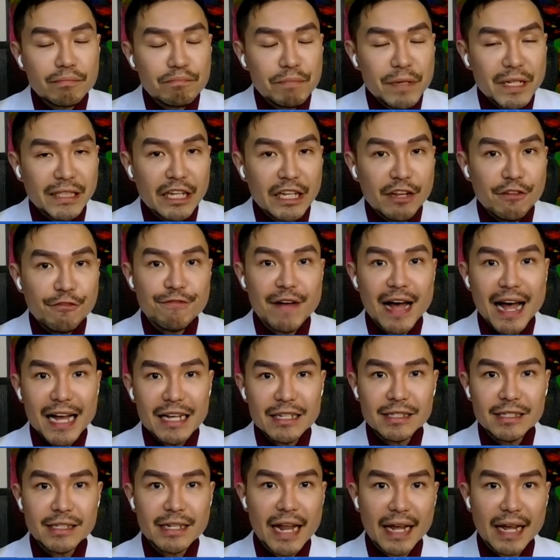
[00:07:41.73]
beating
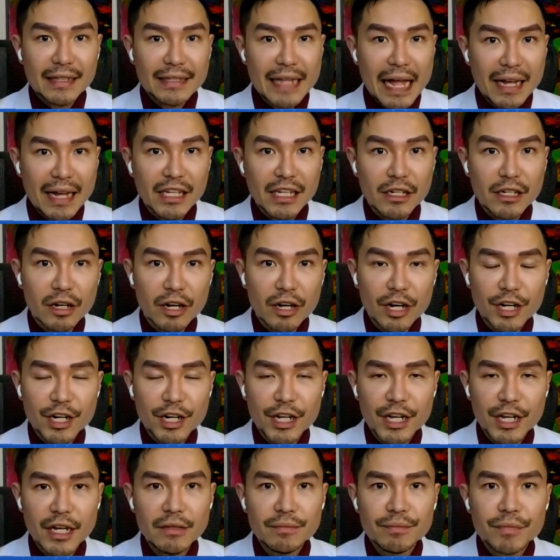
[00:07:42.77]
fast, like
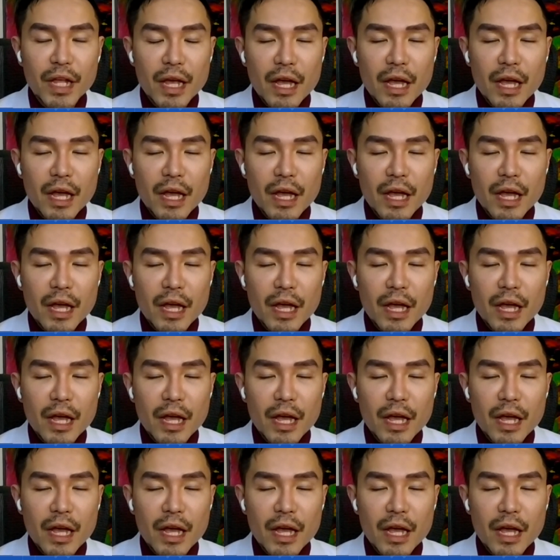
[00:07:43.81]
tachycardia.